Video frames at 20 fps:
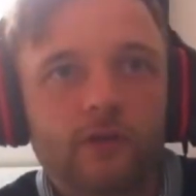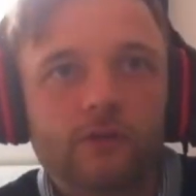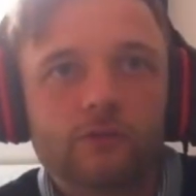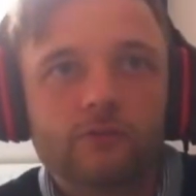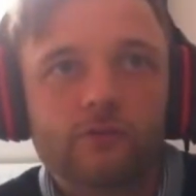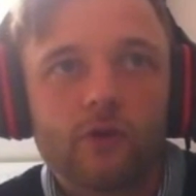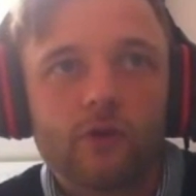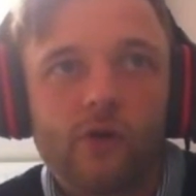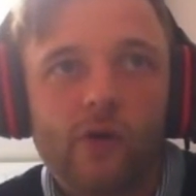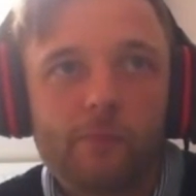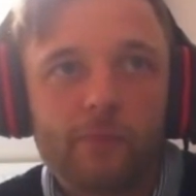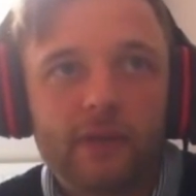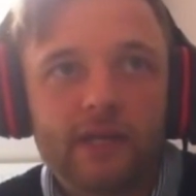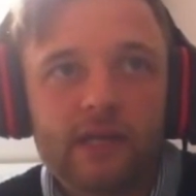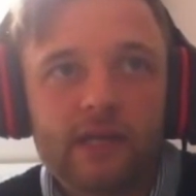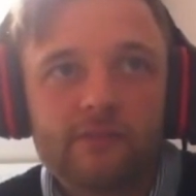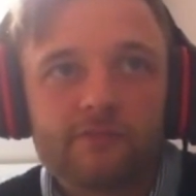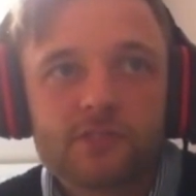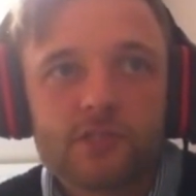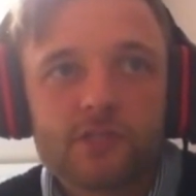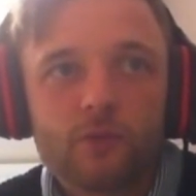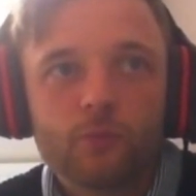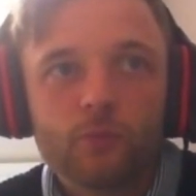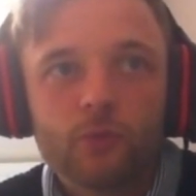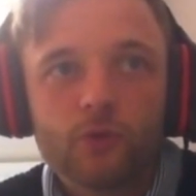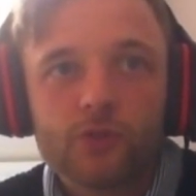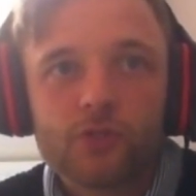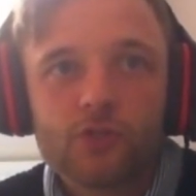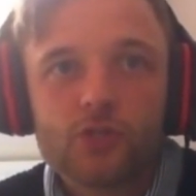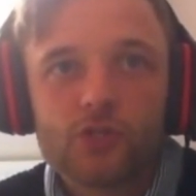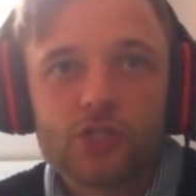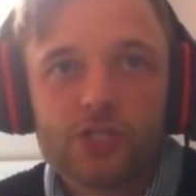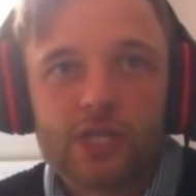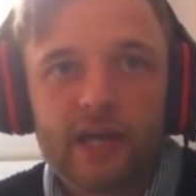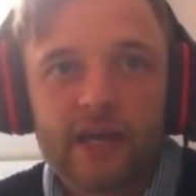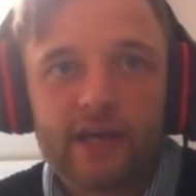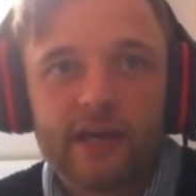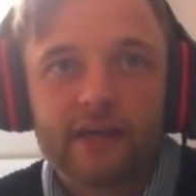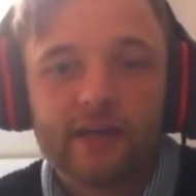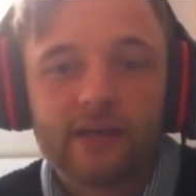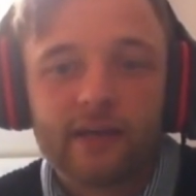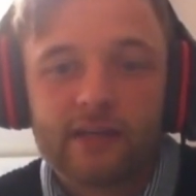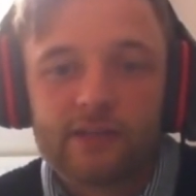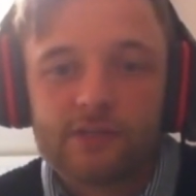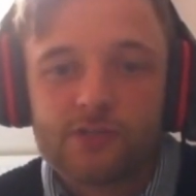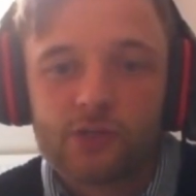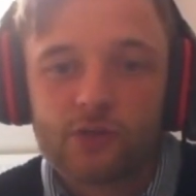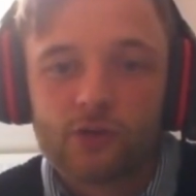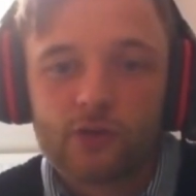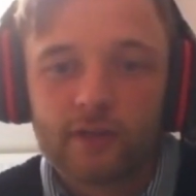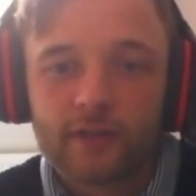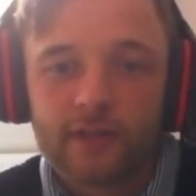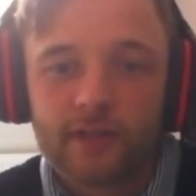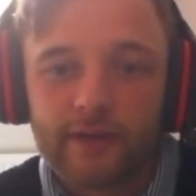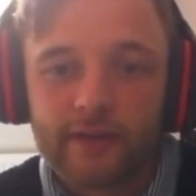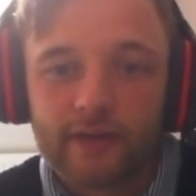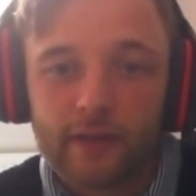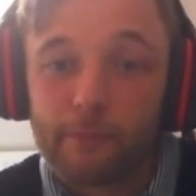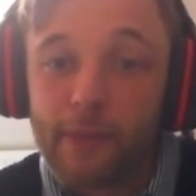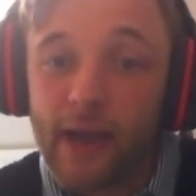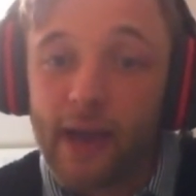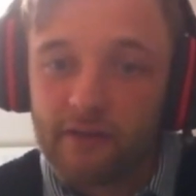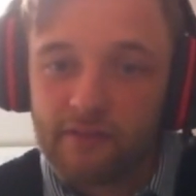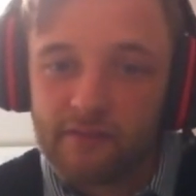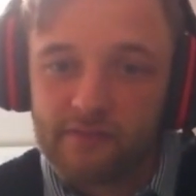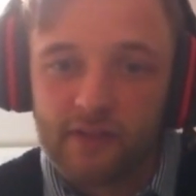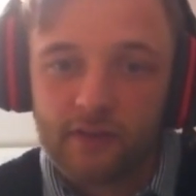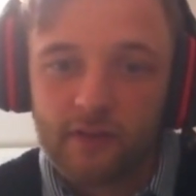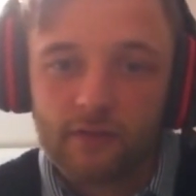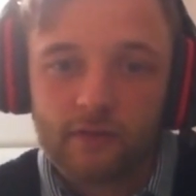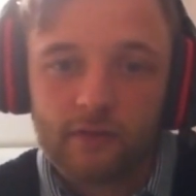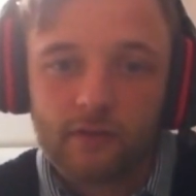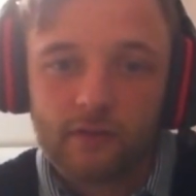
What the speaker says: Although I believe some would share, as you got like the Pantheon.